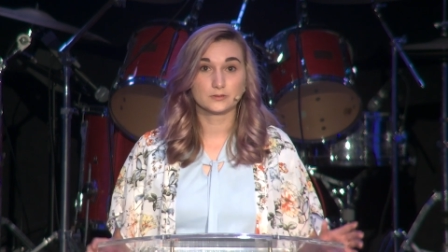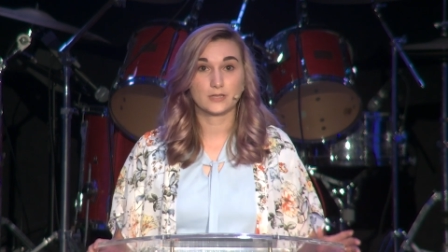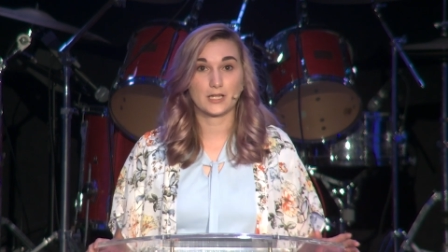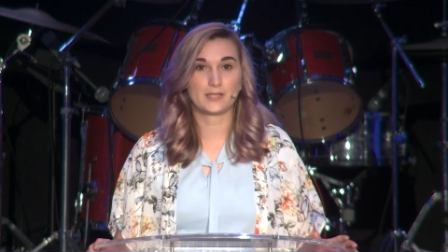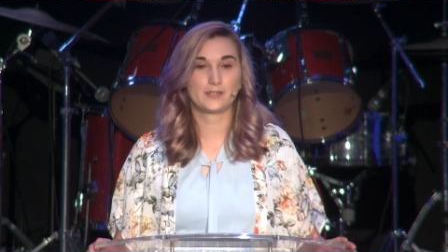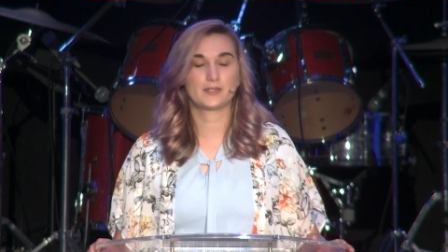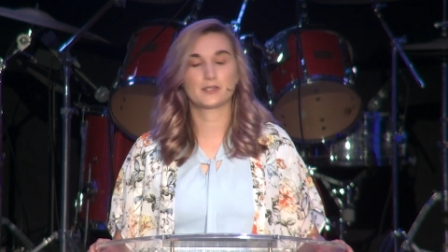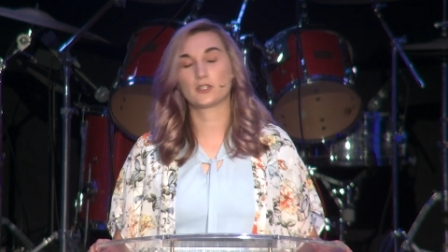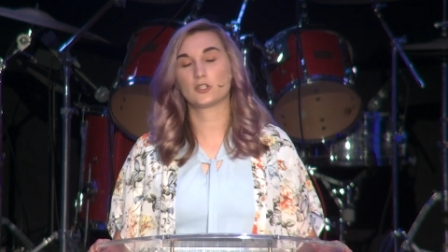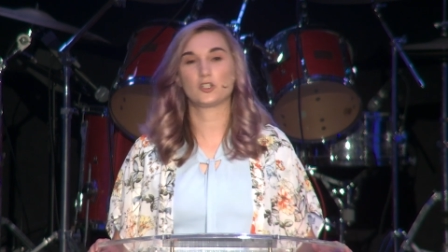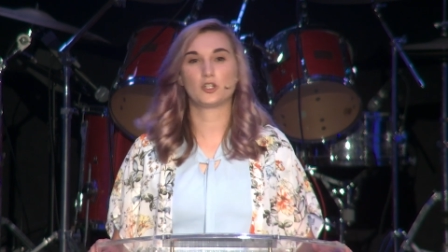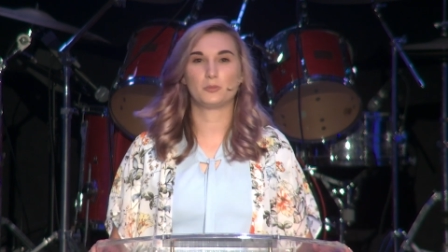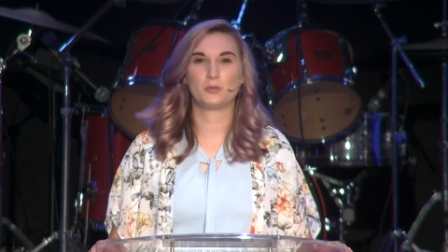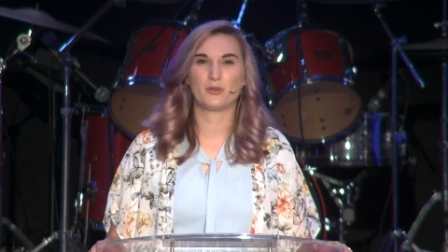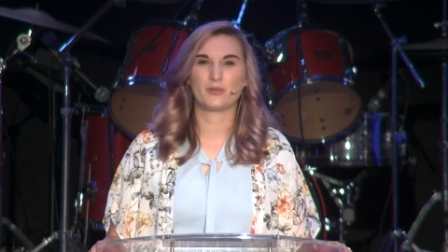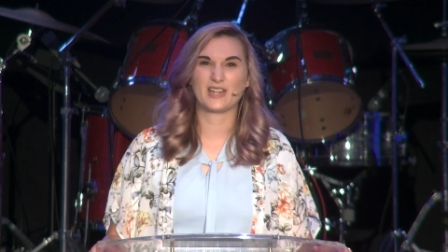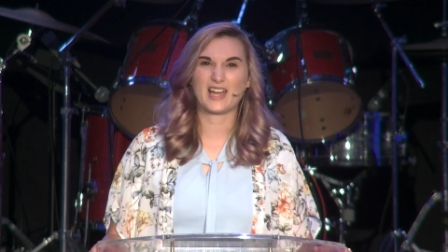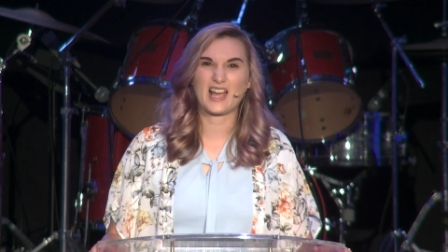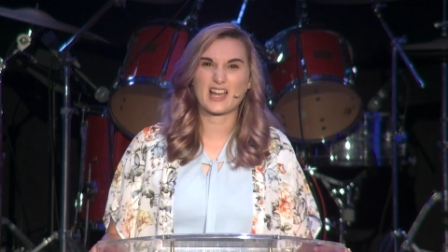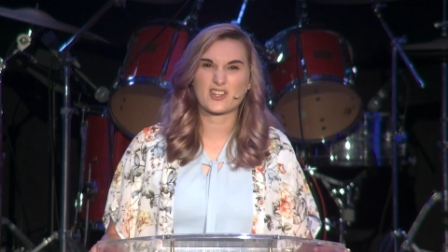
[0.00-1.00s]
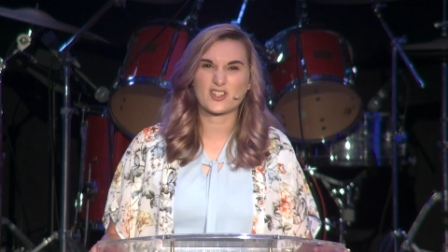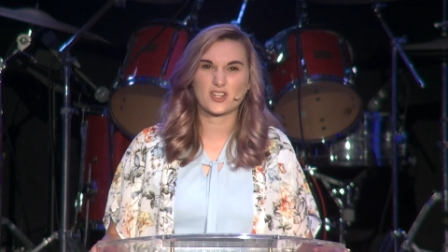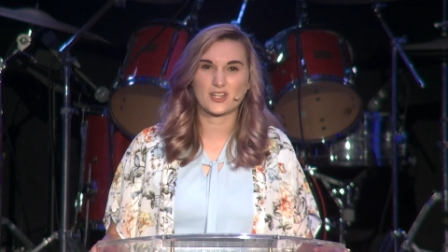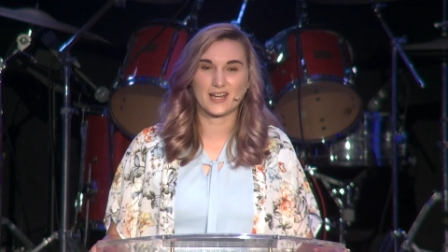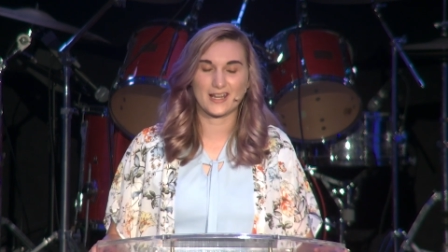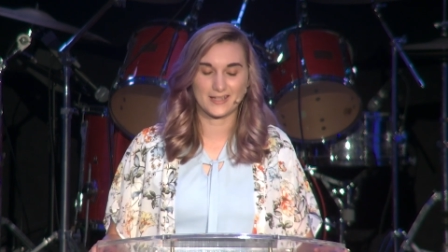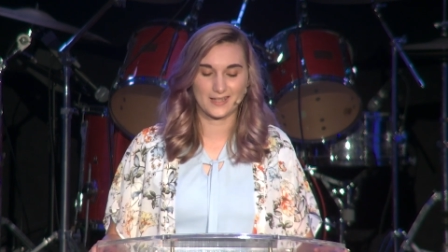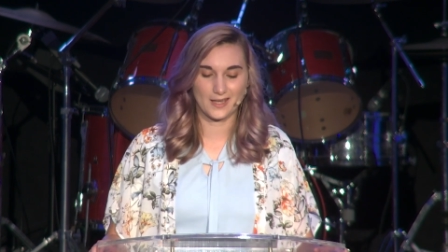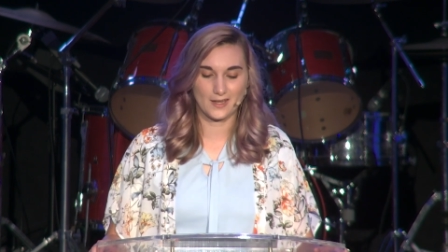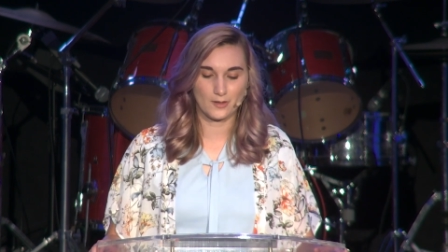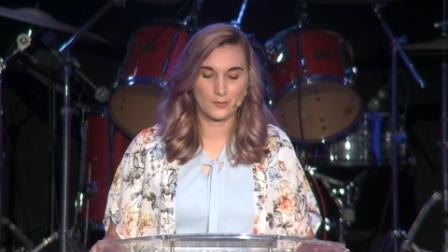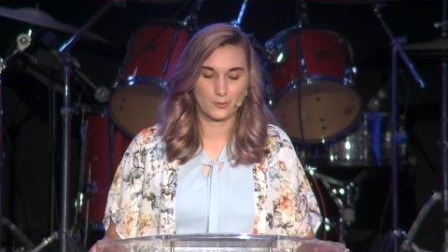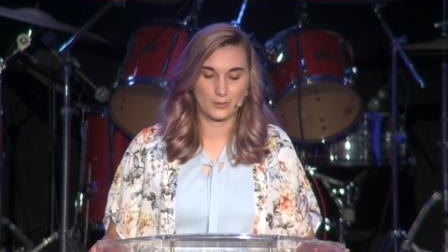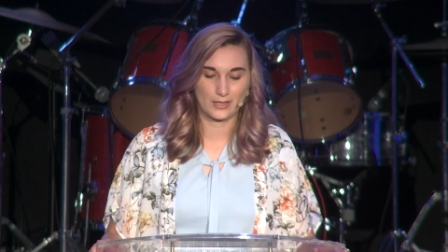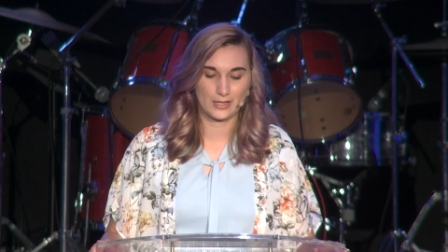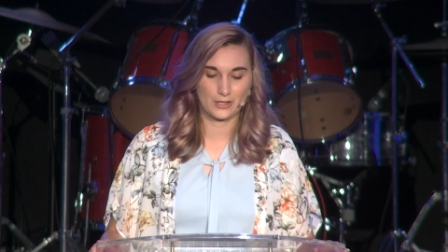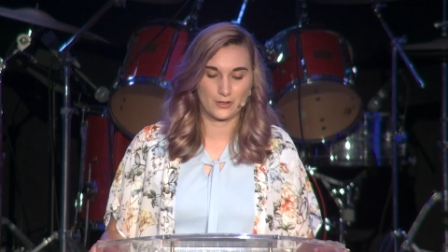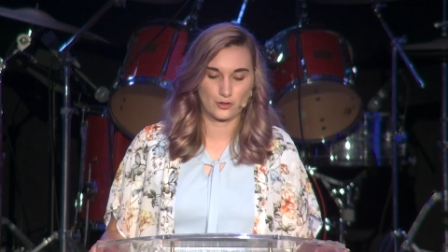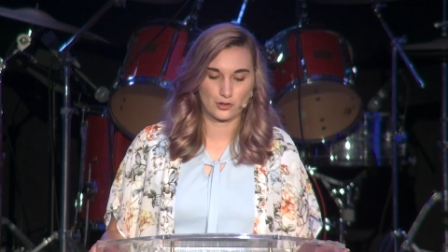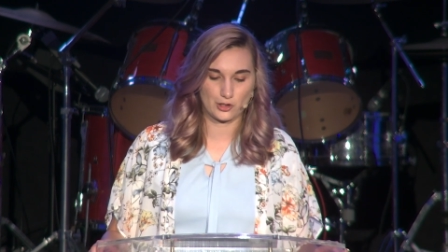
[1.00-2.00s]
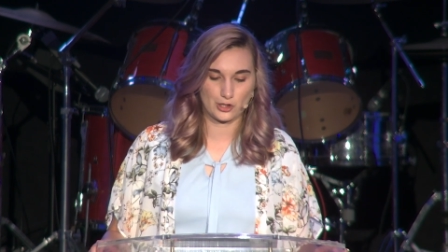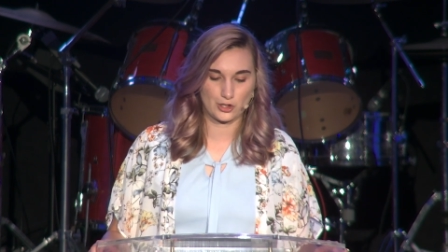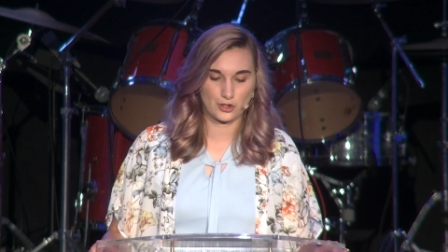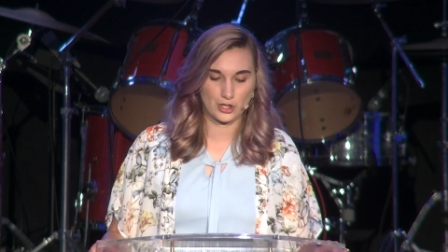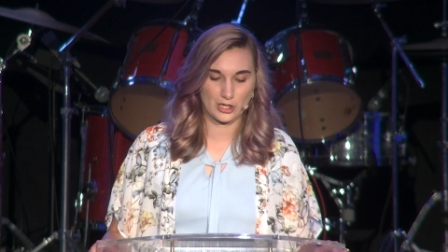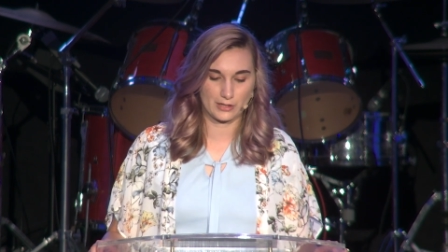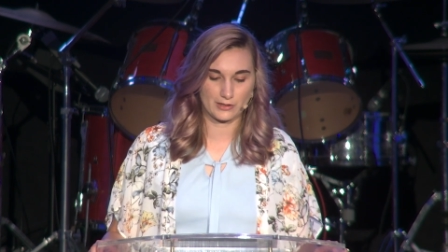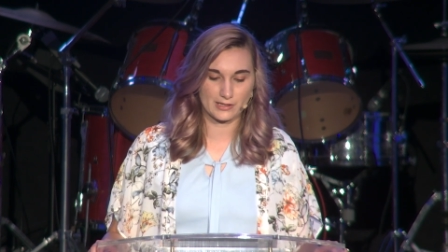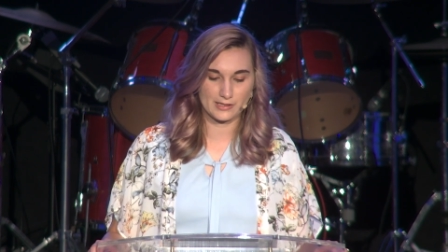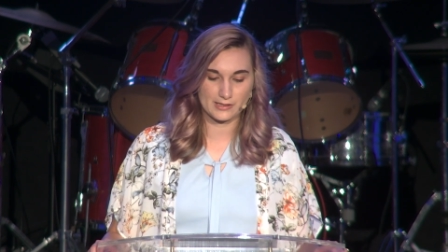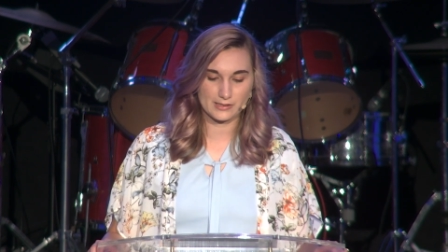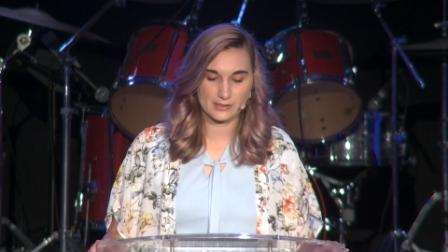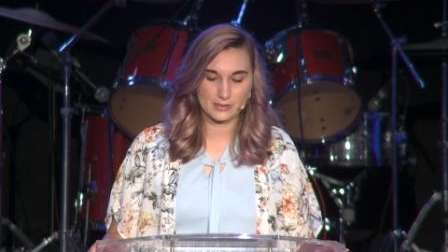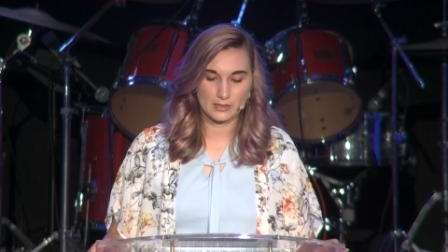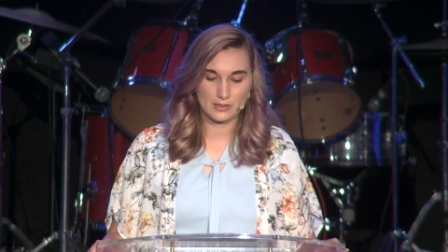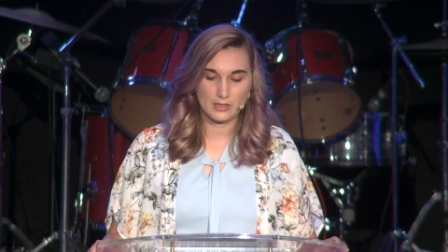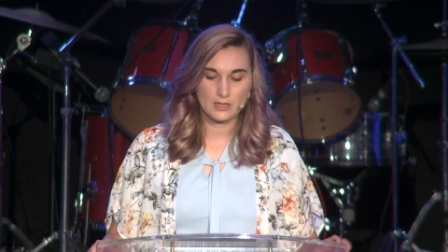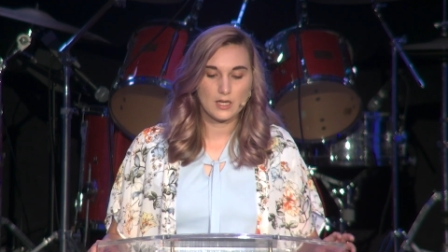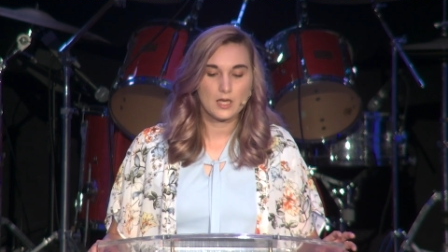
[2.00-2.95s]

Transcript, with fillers: That's the normal reaction I get when I usually share this.